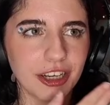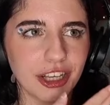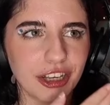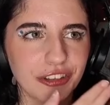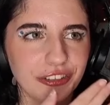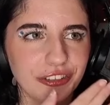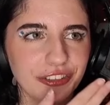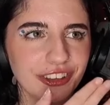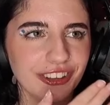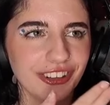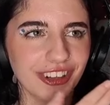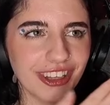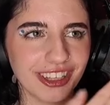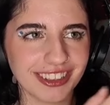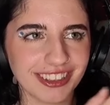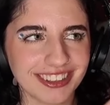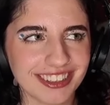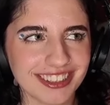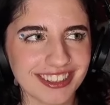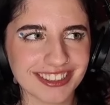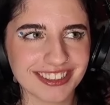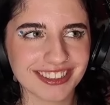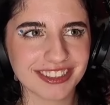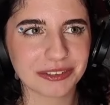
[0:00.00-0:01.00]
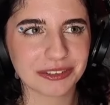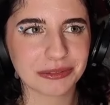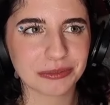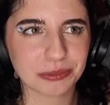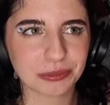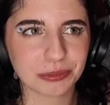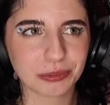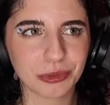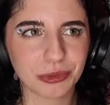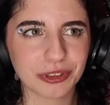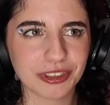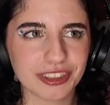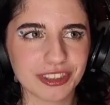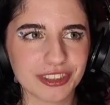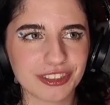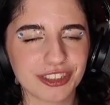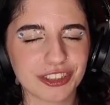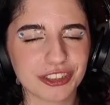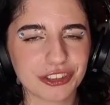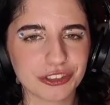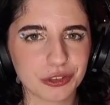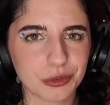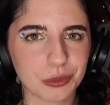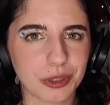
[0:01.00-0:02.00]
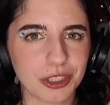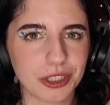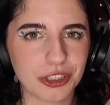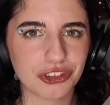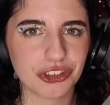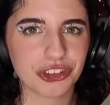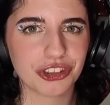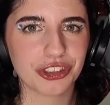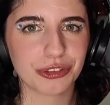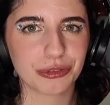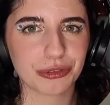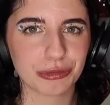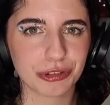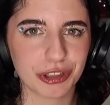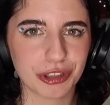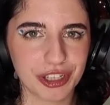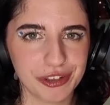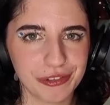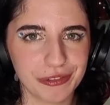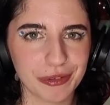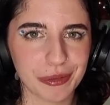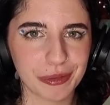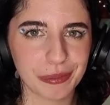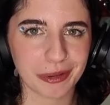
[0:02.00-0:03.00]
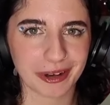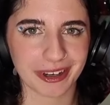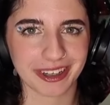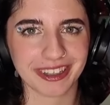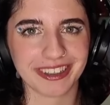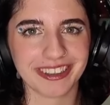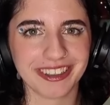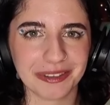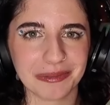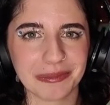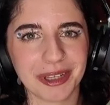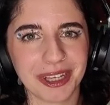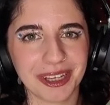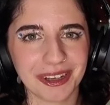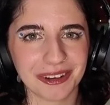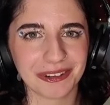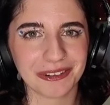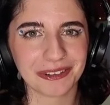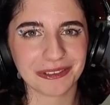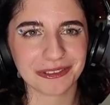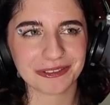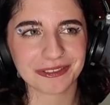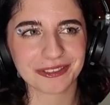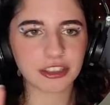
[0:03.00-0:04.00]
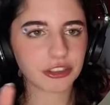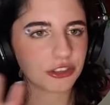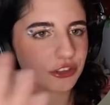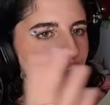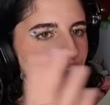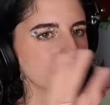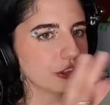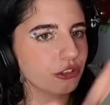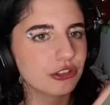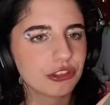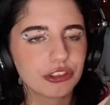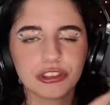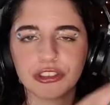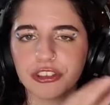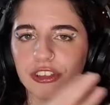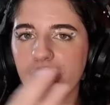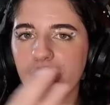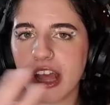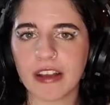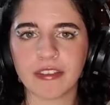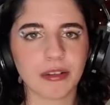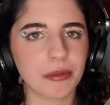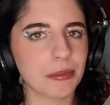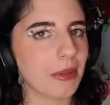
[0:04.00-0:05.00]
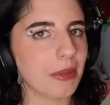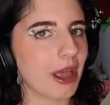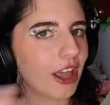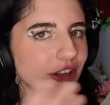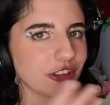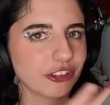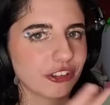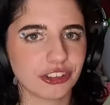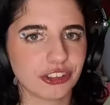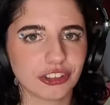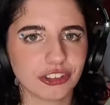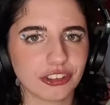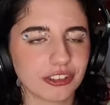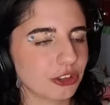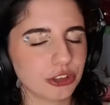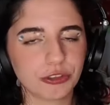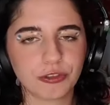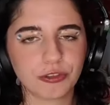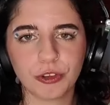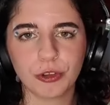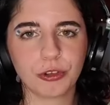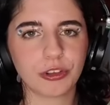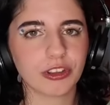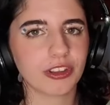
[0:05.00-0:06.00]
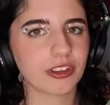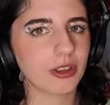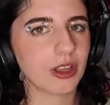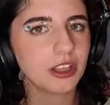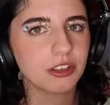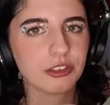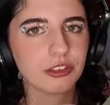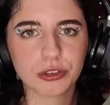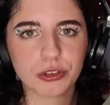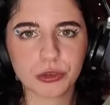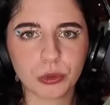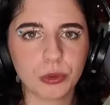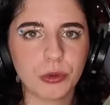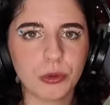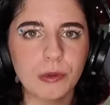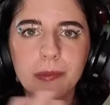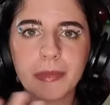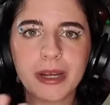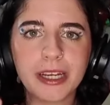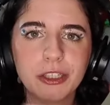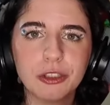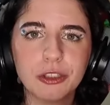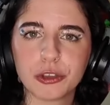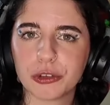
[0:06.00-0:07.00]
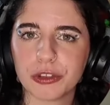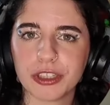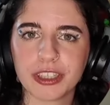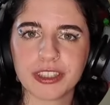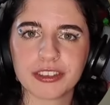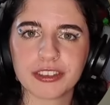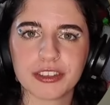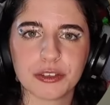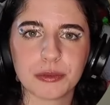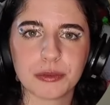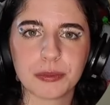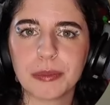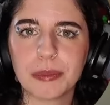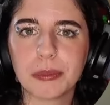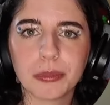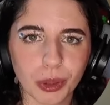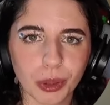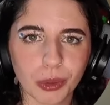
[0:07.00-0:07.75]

And I feel like this is what this situation is really reminding me of. The two should never mesh. It just feels like a sort of matrix has been